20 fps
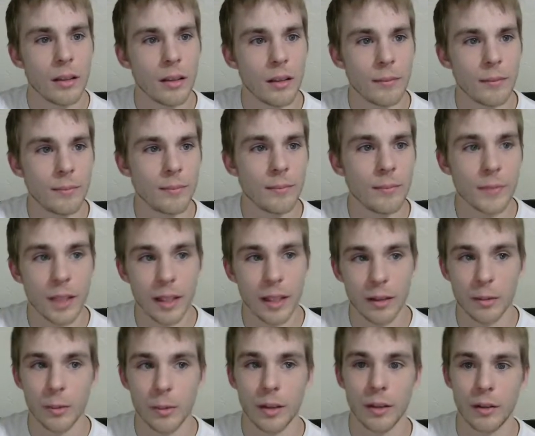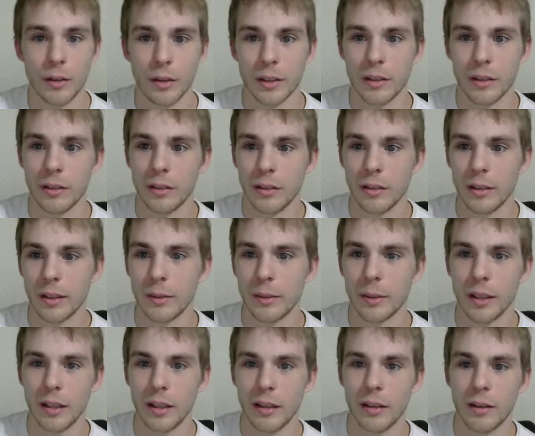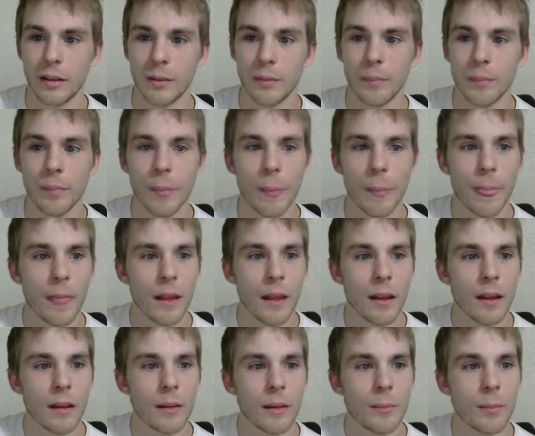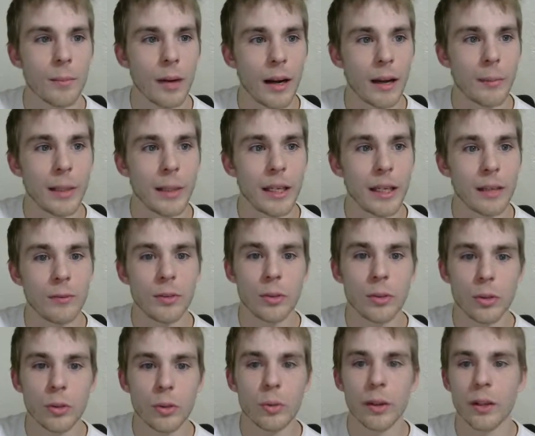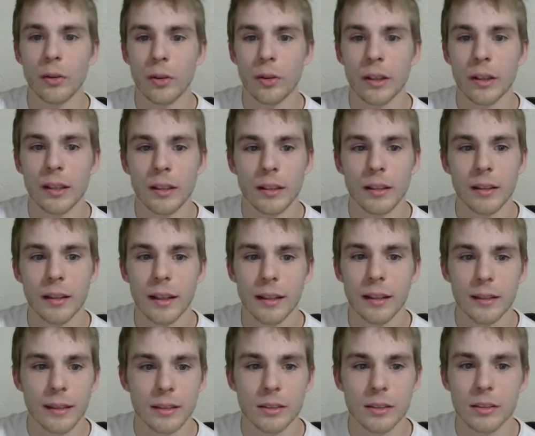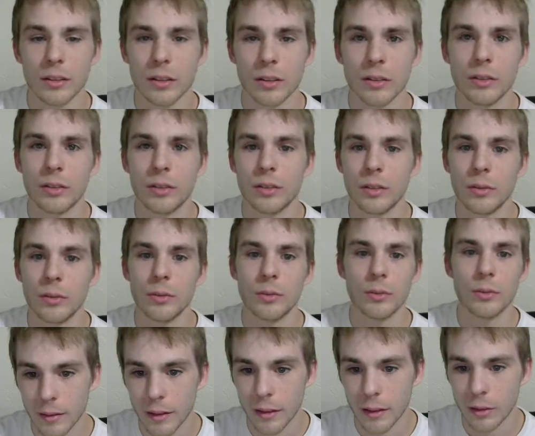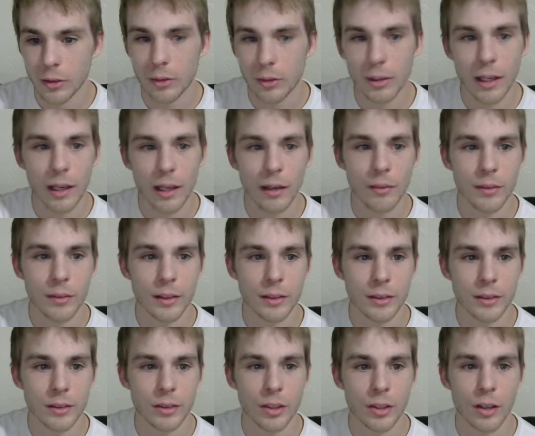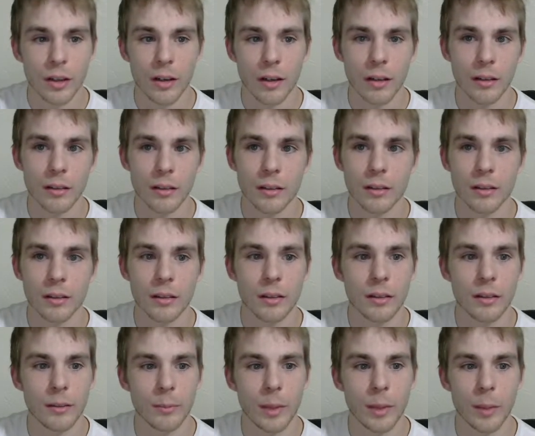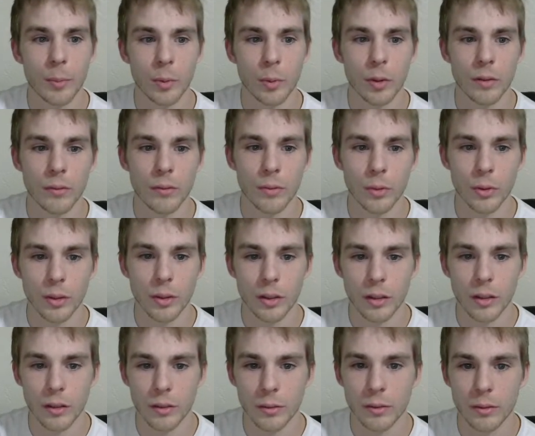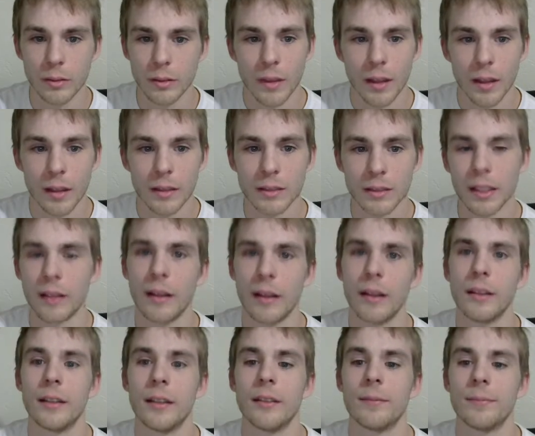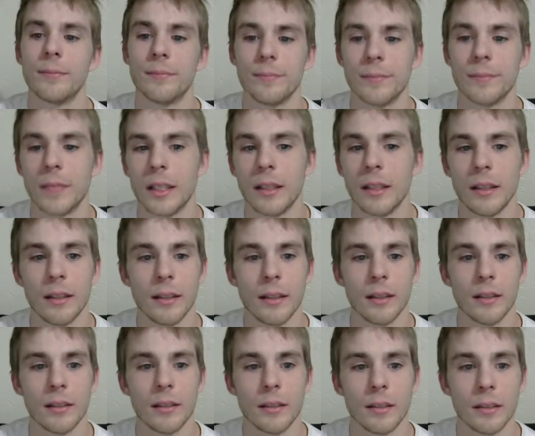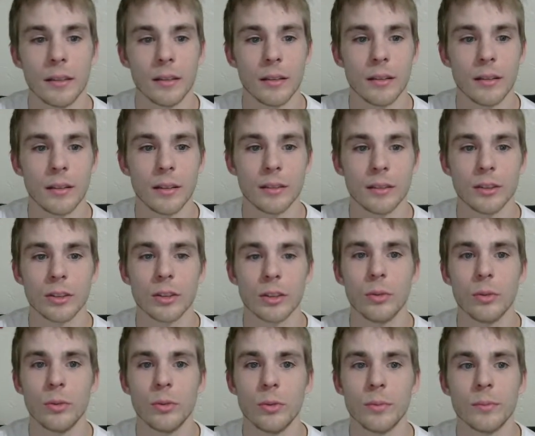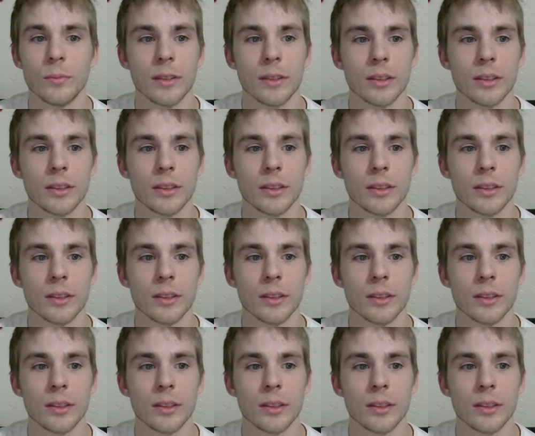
I don't want to look into that right now. But I mean, if you do want to look into that, that's good too. I do have this stock in my portfolio because I like it, and it's cool.